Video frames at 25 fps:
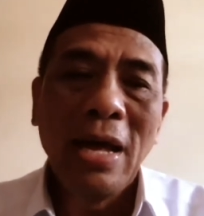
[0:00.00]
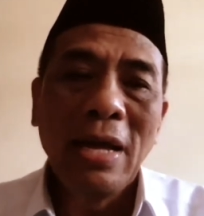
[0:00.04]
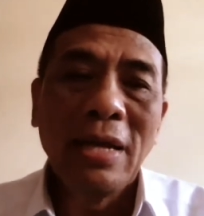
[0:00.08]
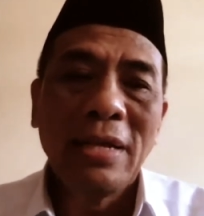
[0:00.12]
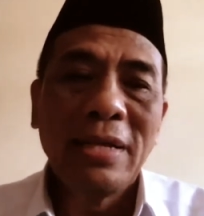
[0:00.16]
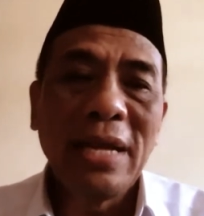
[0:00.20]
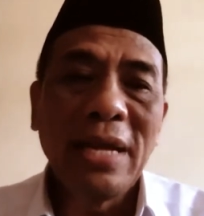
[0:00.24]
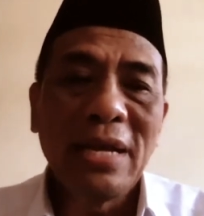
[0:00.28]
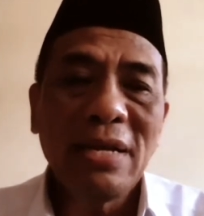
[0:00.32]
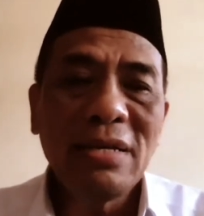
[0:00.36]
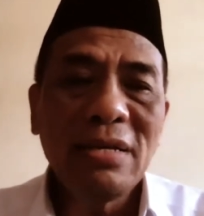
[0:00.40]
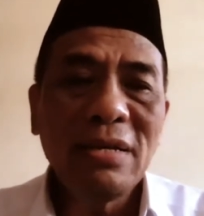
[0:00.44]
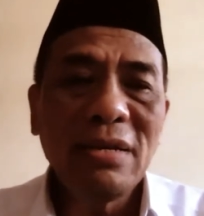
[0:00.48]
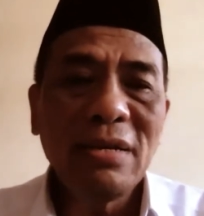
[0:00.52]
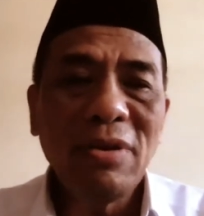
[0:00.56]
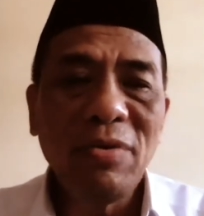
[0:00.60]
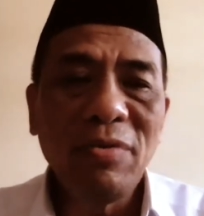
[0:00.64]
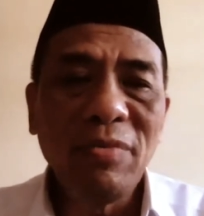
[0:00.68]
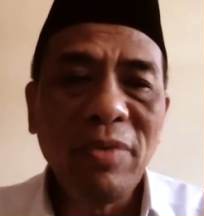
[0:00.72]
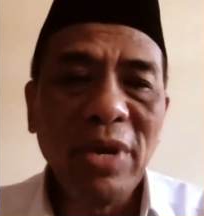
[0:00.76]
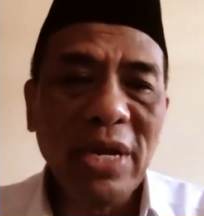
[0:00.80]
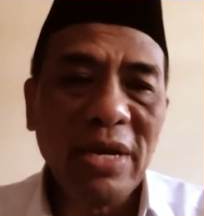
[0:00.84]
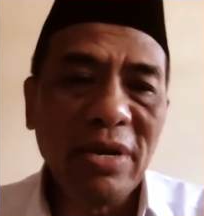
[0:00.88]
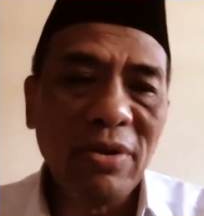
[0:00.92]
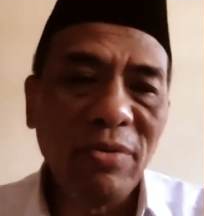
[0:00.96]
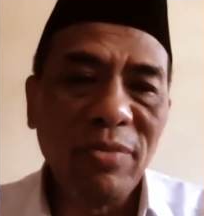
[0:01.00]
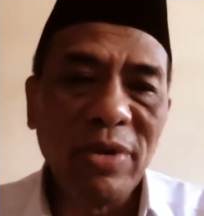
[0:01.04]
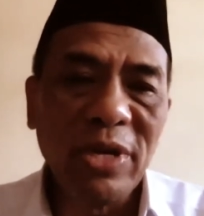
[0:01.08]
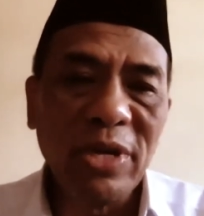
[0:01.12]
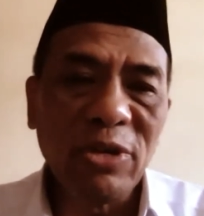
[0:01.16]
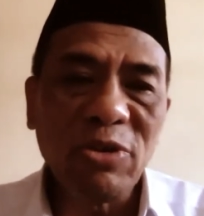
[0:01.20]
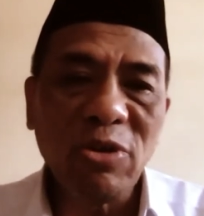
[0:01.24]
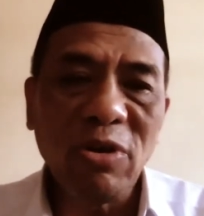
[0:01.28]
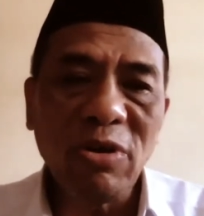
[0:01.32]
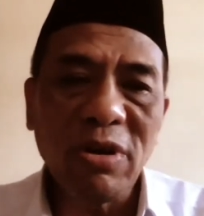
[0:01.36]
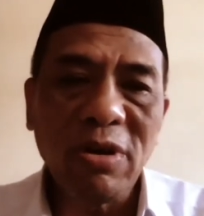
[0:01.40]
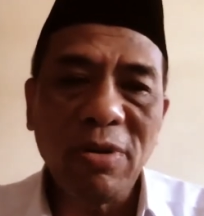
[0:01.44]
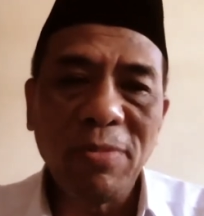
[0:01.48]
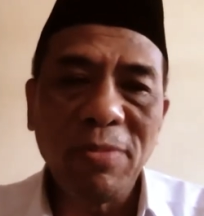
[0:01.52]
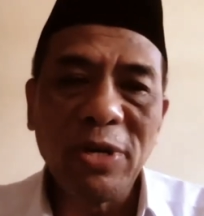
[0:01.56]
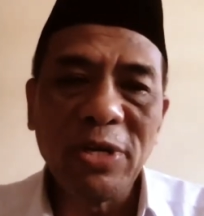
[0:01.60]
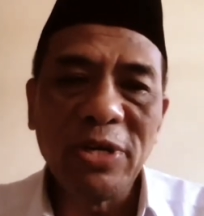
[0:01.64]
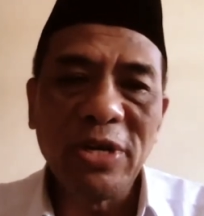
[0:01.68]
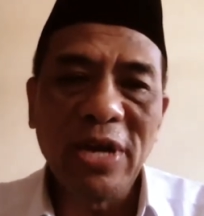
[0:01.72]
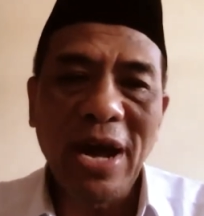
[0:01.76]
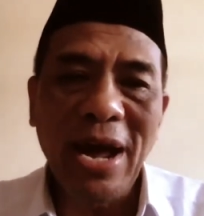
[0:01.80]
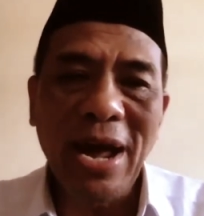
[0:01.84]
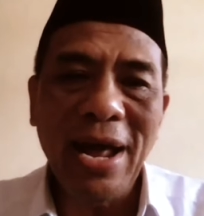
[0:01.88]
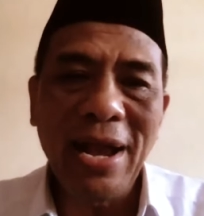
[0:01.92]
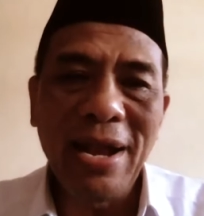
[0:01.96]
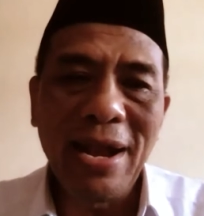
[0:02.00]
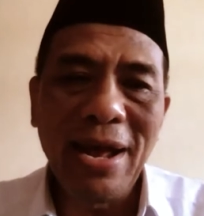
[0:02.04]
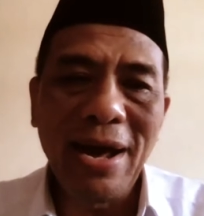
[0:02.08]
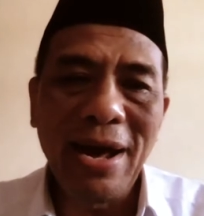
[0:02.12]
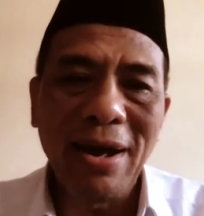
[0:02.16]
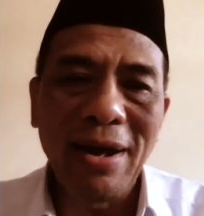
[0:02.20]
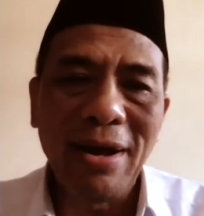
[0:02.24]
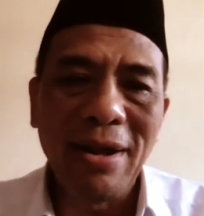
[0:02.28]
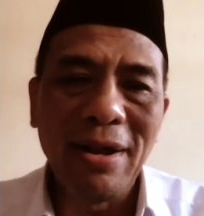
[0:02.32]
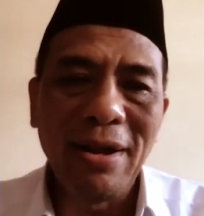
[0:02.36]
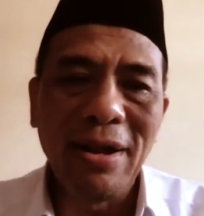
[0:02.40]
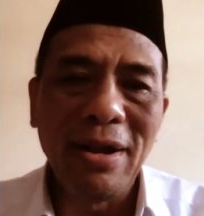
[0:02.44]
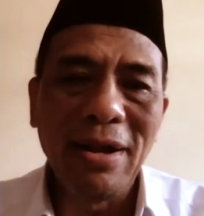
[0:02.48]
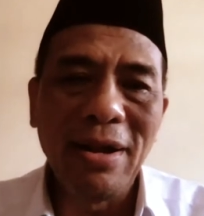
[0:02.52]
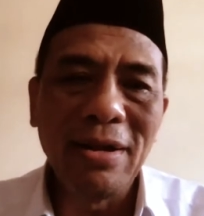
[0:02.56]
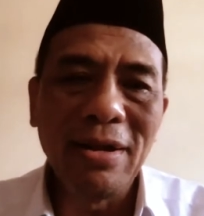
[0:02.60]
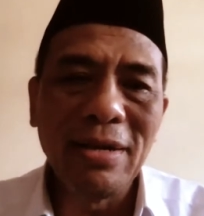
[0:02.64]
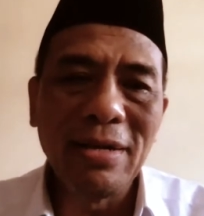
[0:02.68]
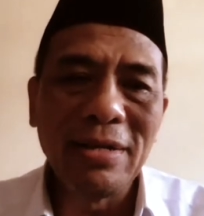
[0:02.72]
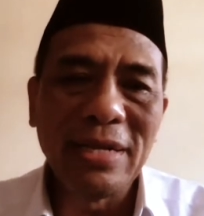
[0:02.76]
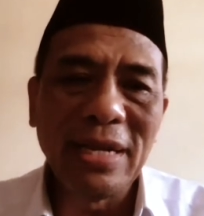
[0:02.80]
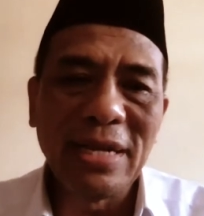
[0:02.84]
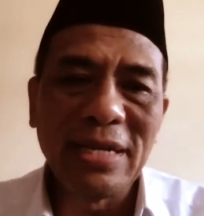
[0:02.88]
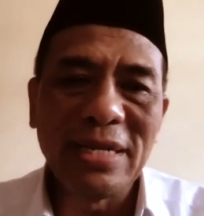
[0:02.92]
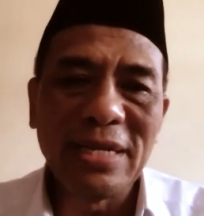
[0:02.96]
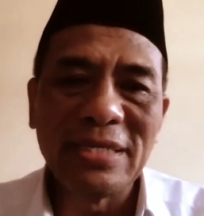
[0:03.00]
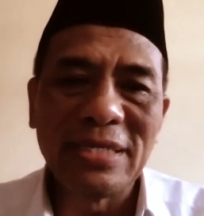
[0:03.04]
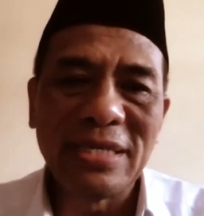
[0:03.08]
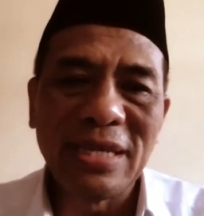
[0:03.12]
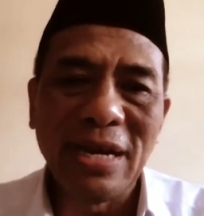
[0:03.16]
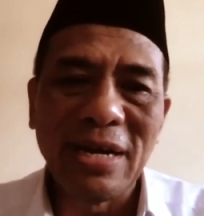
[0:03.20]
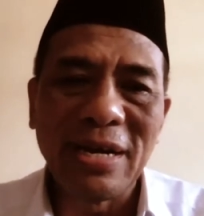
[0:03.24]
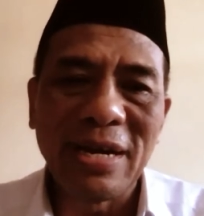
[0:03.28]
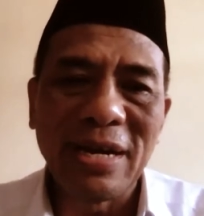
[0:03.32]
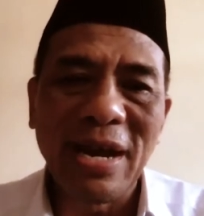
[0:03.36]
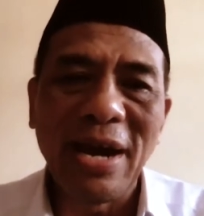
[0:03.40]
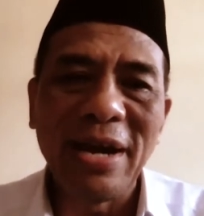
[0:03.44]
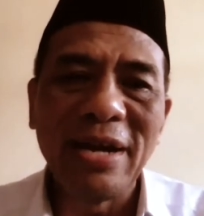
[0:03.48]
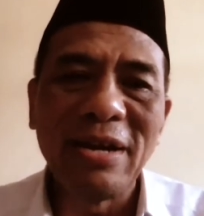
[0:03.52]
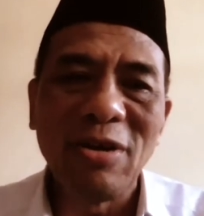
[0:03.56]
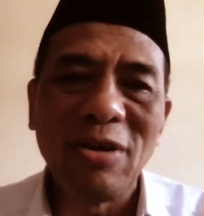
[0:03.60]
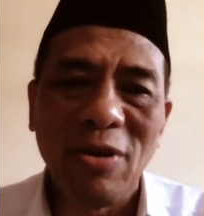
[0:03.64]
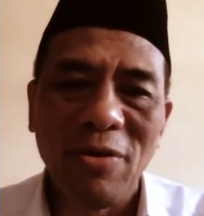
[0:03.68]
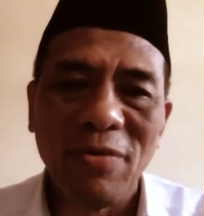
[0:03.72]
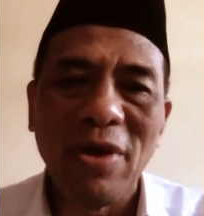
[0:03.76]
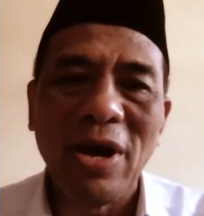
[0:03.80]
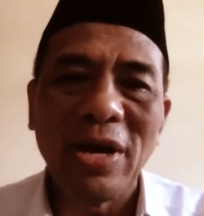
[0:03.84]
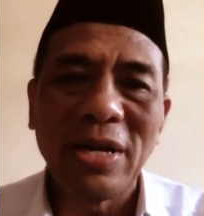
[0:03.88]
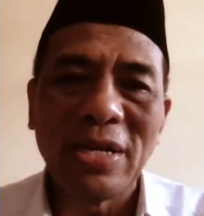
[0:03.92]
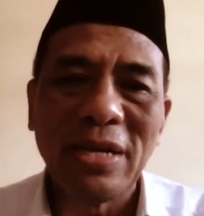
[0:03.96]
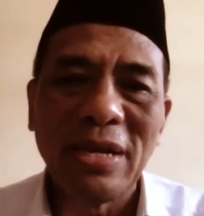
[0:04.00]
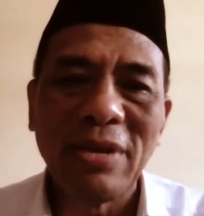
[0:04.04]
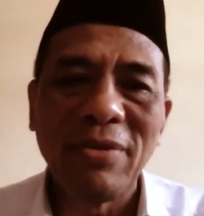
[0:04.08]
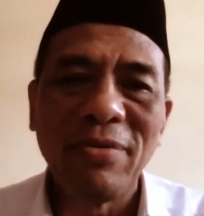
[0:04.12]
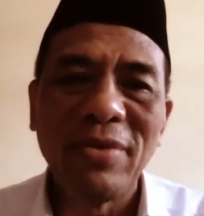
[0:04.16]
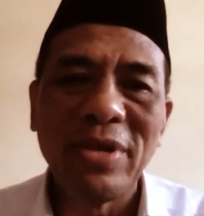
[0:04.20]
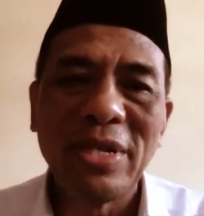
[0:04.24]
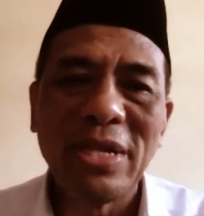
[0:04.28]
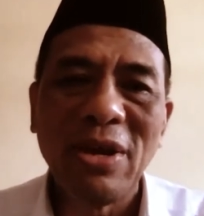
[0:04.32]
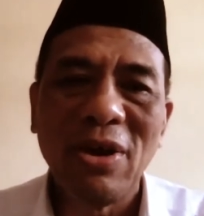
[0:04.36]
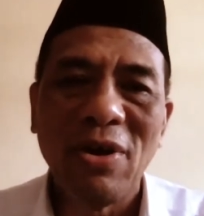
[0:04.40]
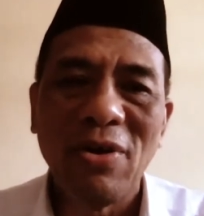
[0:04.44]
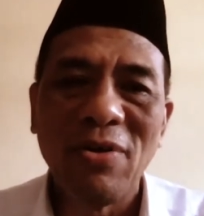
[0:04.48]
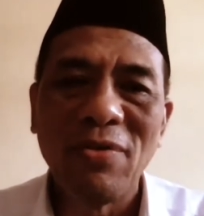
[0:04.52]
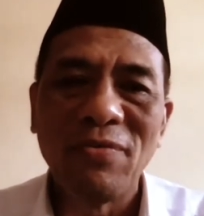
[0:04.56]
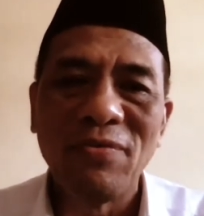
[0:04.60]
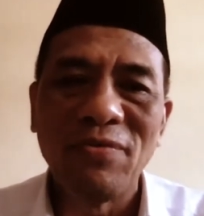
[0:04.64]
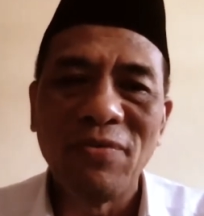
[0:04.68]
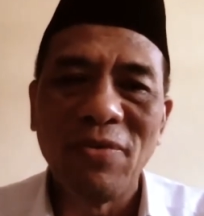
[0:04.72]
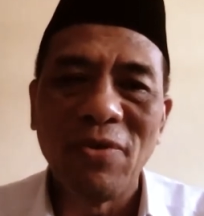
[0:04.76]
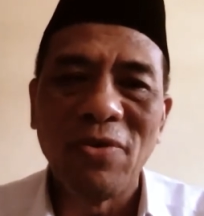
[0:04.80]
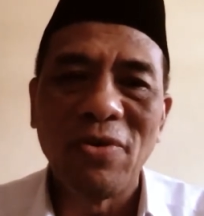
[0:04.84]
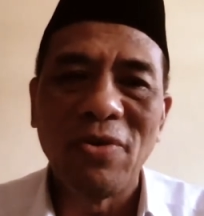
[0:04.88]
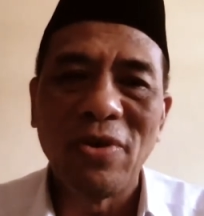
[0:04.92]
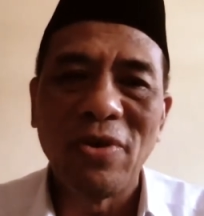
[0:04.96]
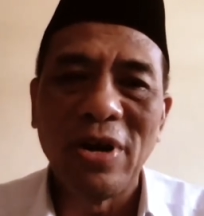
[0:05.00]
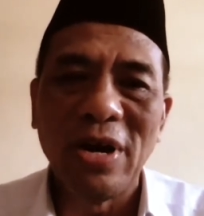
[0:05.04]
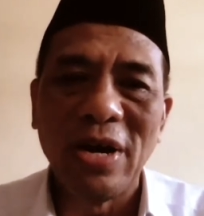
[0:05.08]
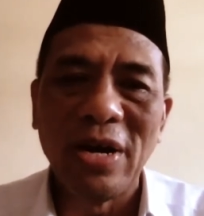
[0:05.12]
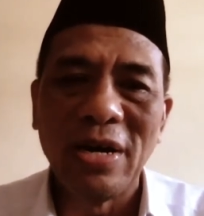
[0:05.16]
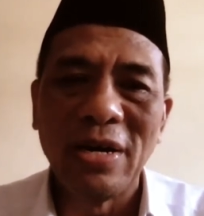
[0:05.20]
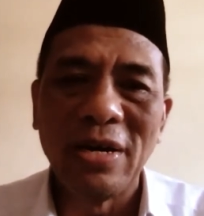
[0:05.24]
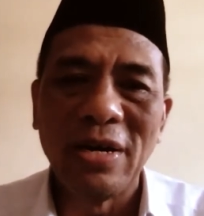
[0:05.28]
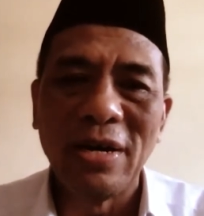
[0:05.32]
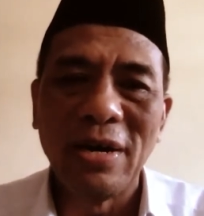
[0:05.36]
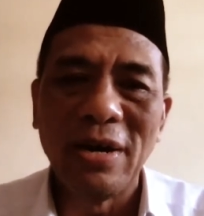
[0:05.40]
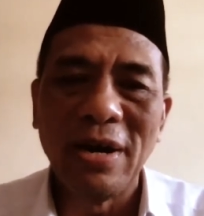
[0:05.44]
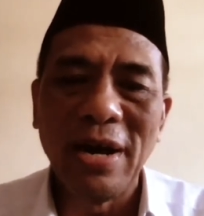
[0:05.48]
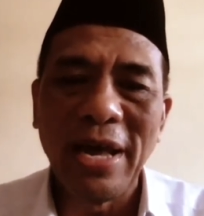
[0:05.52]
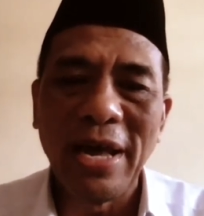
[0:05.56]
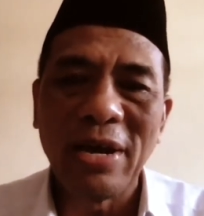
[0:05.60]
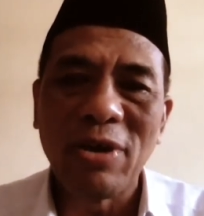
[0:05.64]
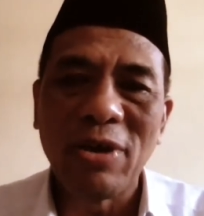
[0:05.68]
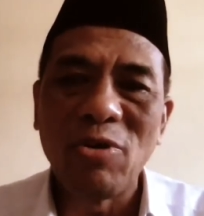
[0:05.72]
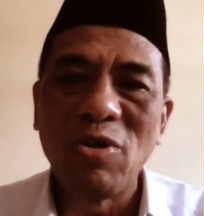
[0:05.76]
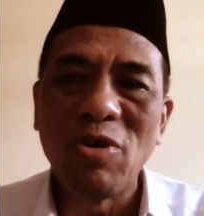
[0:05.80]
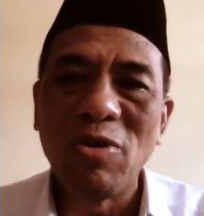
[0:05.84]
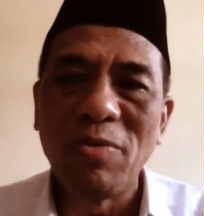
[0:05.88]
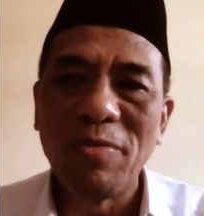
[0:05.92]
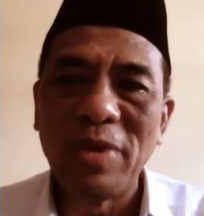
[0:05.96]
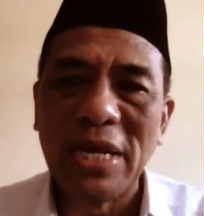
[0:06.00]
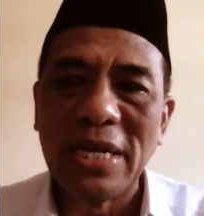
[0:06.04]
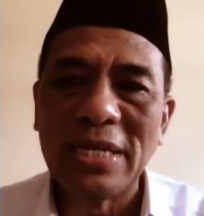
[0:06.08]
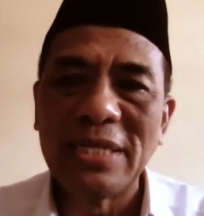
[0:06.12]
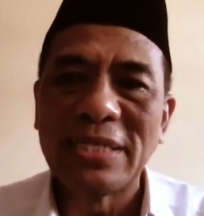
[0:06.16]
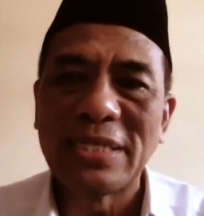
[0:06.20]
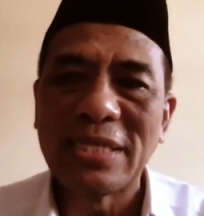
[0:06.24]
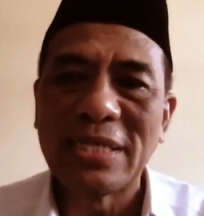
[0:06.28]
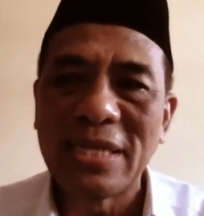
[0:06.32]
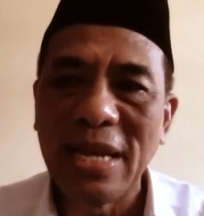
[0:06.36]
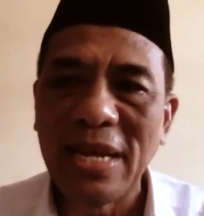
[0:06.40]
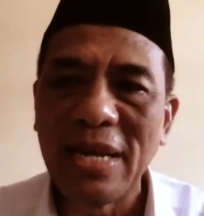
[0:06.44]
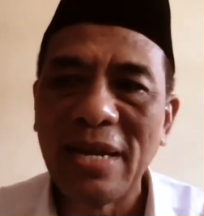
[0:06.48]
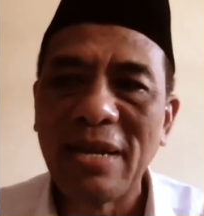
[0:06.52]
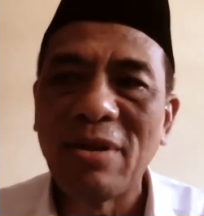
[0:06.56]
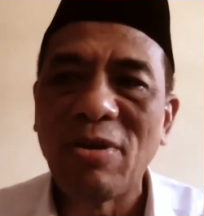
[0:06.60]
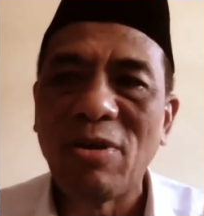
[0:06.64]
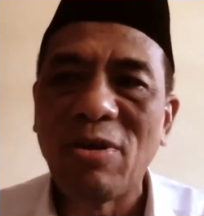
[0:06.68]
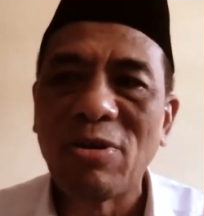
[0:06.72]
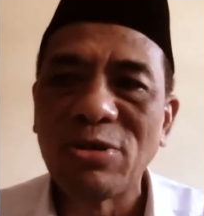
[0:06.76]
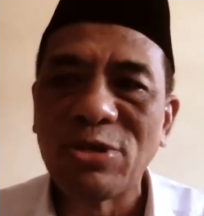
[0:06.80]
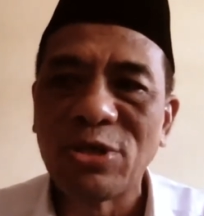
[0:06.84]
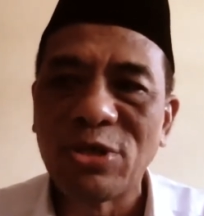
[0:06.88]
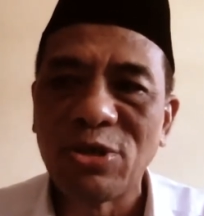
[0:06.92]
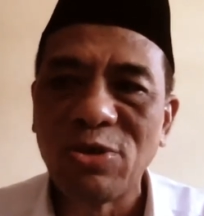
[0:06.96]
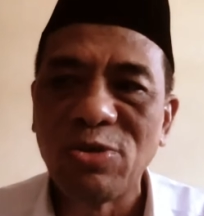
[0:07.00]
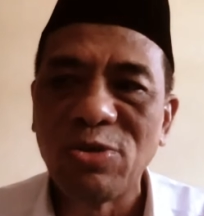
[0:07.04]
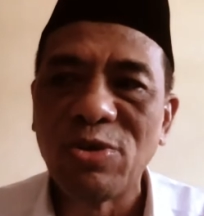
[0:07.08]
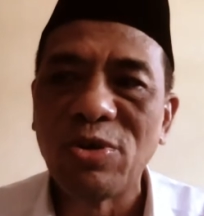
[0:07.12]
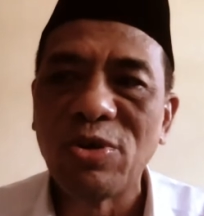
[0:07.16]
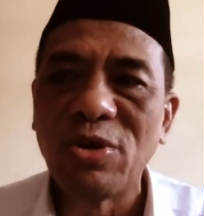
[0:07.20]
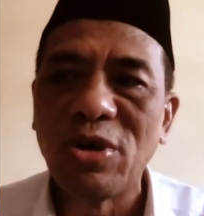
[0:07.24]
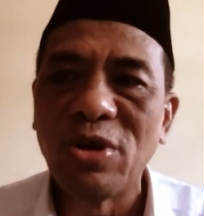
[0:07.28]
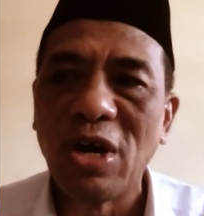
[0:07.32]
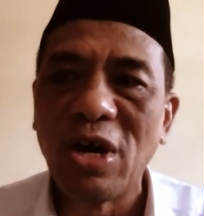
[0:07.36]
Then when we talk about the halal, that is a kind of activity for economy, is still also